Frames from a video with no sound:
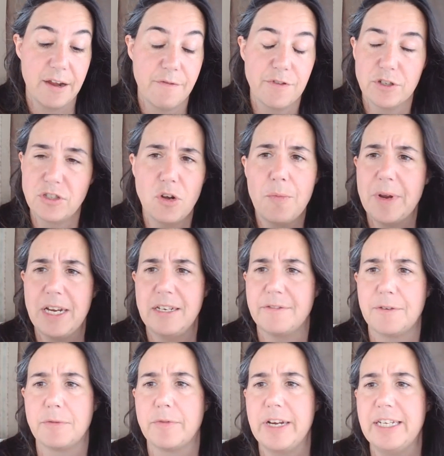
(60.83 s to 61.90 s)
for so many
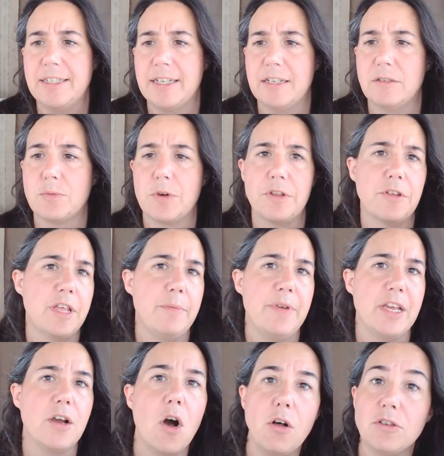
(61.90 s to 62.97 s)
different reasons, whether they be
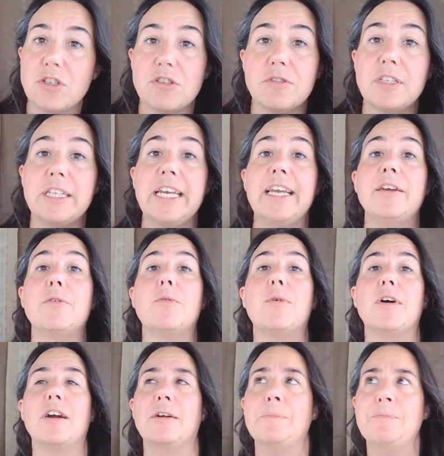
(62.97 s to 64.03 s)
culturally
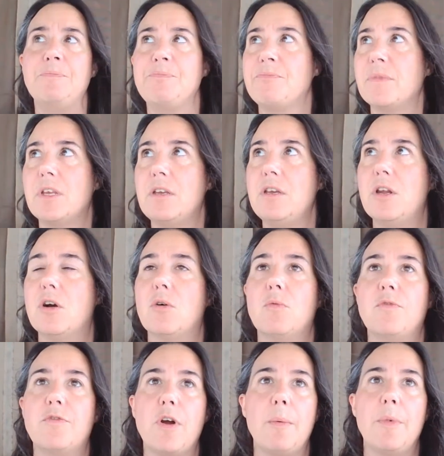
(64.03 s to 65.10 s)
or, you know,
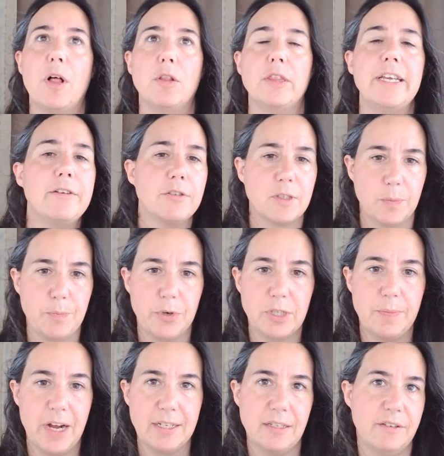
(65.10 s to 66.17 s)
from a legal
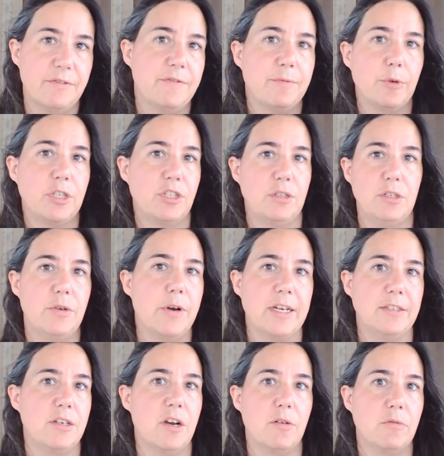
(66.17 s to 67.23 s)
perspective, which you guys
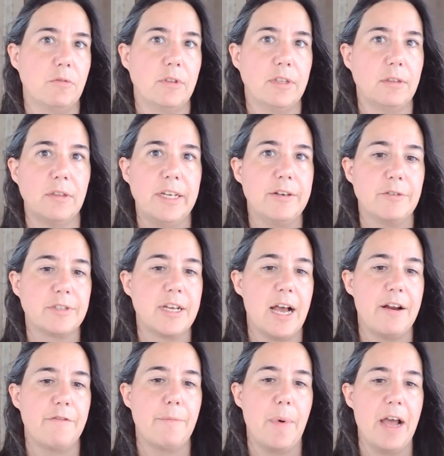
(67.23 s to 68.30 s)
know, legal is kind
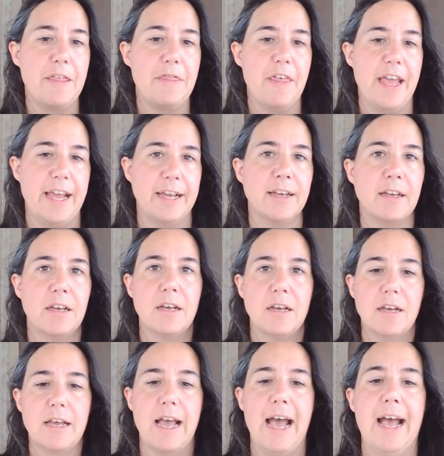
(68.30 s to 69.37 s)
of my thing
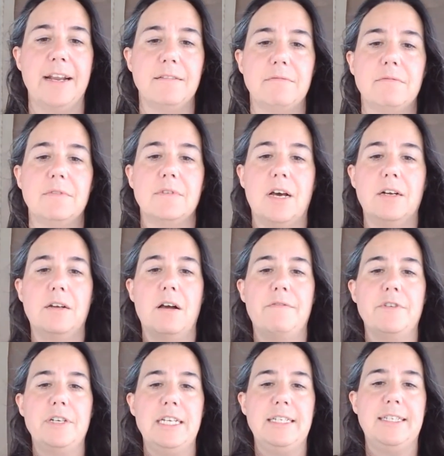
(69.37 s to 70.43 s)
at Uncover
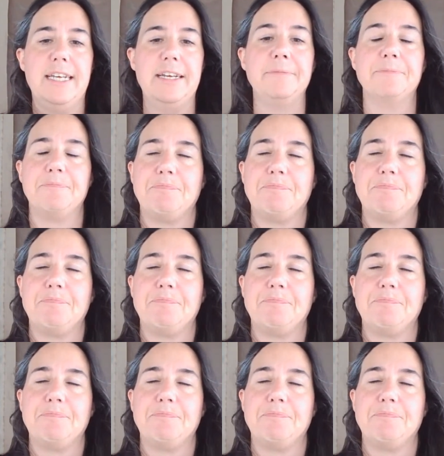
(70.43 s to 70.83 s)
DC.